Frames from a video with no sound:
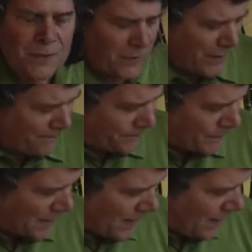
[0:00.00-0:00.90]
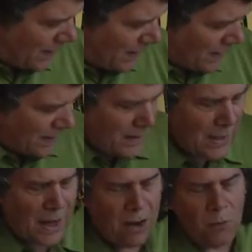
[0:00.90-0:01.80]
Good.
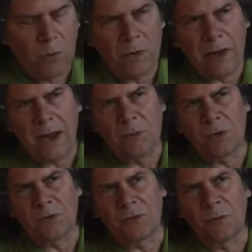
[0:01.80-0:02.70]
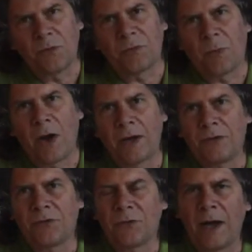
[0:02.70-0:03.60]
Now, we're able to respond
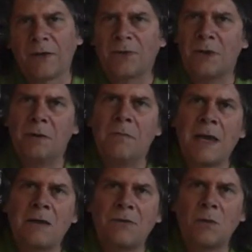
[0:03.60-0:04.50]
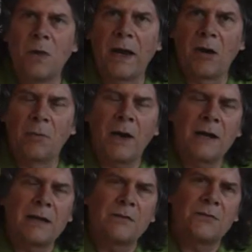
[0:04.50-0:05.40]
to stress in an amazing way. Our
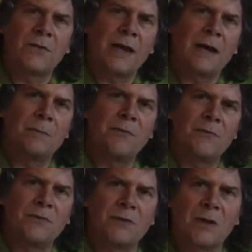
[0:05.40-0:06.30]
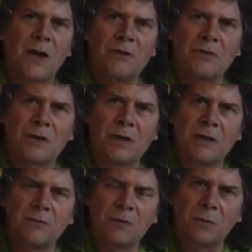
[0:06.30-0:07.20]
body is set up
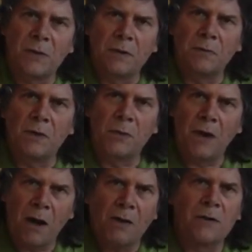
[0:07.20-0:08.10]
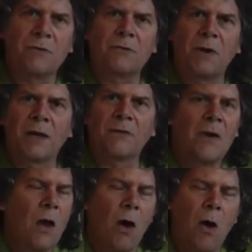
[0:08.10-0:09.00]
physiologically so that when we are under stress,
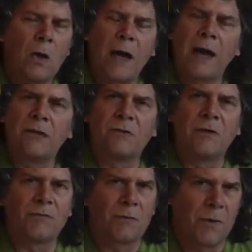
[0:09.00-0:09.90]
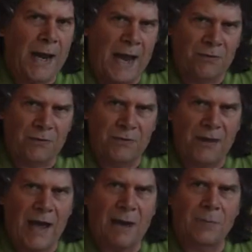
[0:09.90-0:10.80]
all kinds of different reactions
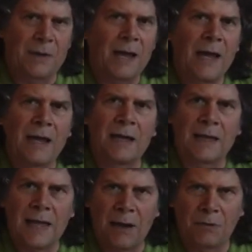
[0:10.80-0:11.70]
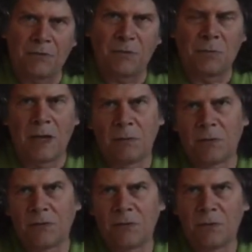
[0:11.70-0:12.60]
happen and allow us to be
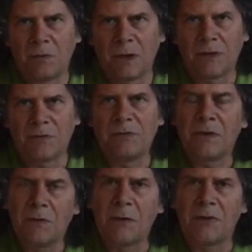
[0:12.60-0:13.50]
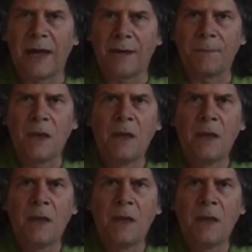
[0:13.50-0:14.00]
able to deal with that.